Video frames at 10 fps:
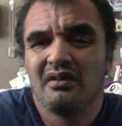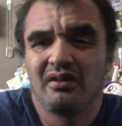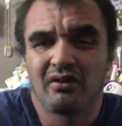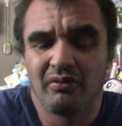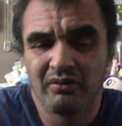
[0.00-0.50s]

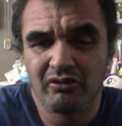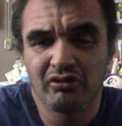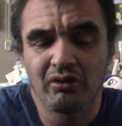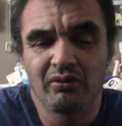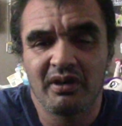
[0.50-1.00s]
The, the
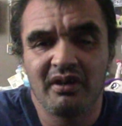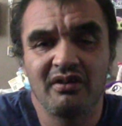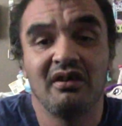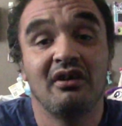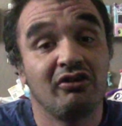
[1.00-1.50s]
show
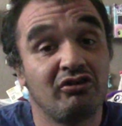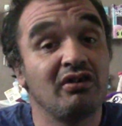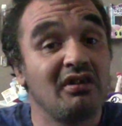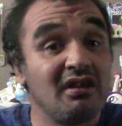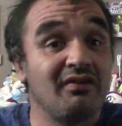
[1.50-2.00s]
creator,
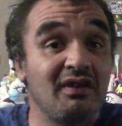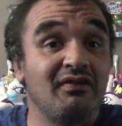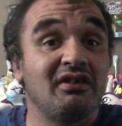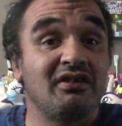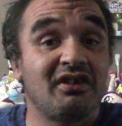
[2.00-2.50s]
should he have
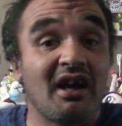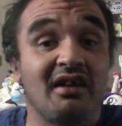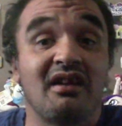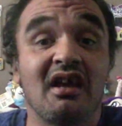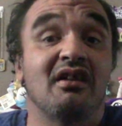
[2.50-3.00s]
even
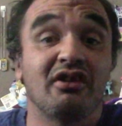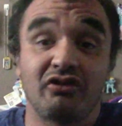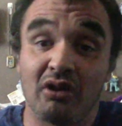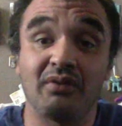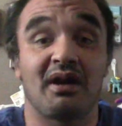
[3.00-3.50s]
decided, hey, let's
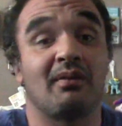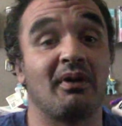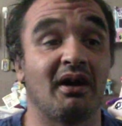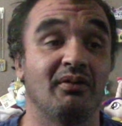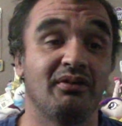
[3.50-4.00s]
go that
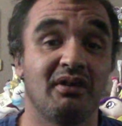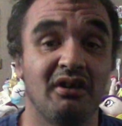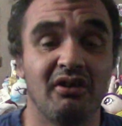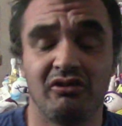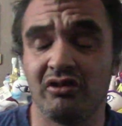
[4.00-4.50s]
route?
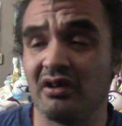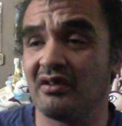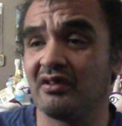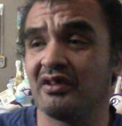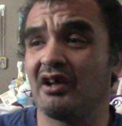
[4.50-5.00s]
Should he
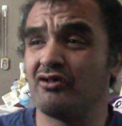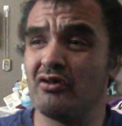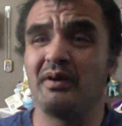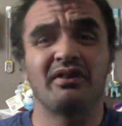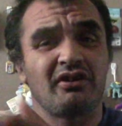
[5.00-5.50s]
have decided, you
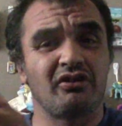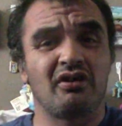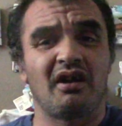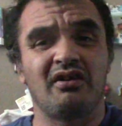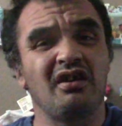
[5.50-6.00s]
know what, that's a
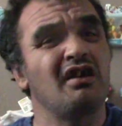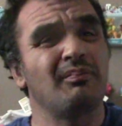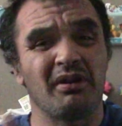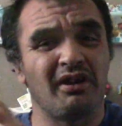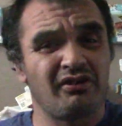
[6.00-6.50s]
good idea,
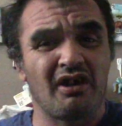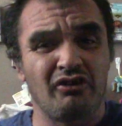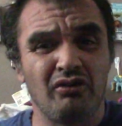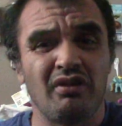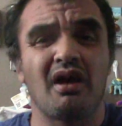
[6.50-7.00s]
but let's
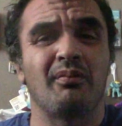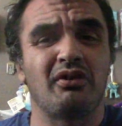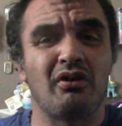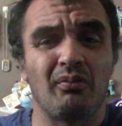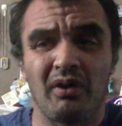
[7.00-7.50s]
not do that. We
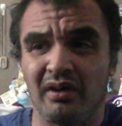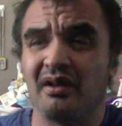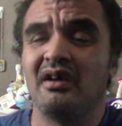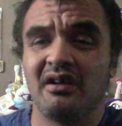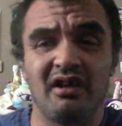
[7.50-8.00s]
don't want
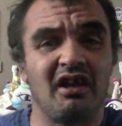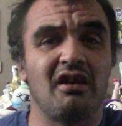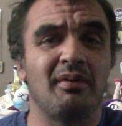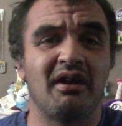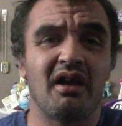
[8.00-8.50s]
to get
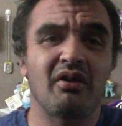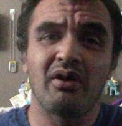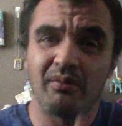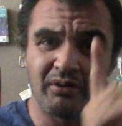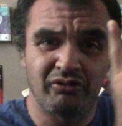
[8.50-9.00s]
anybody
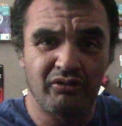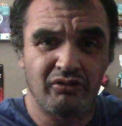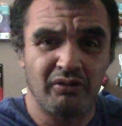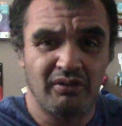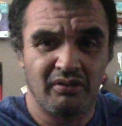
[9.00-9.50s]
angry. We'll just
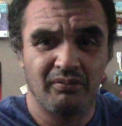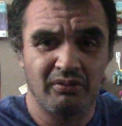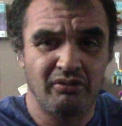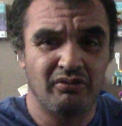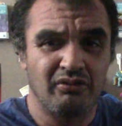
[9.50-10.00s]
do it.
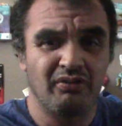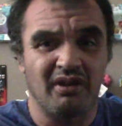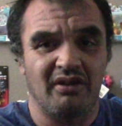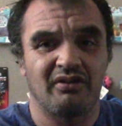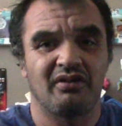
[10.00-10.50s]
We'll just do
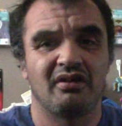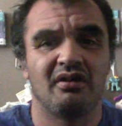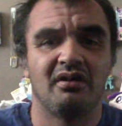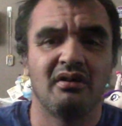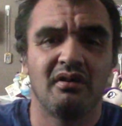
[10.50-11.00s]
this.
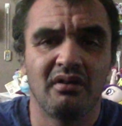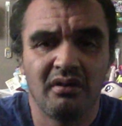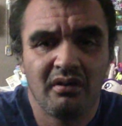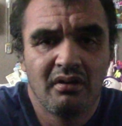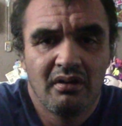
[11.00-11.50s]

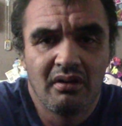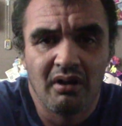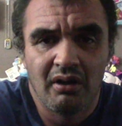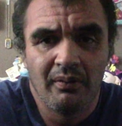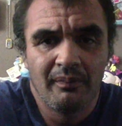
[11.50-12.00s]
You
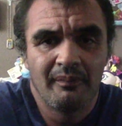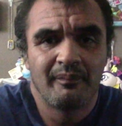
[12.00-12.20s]
know,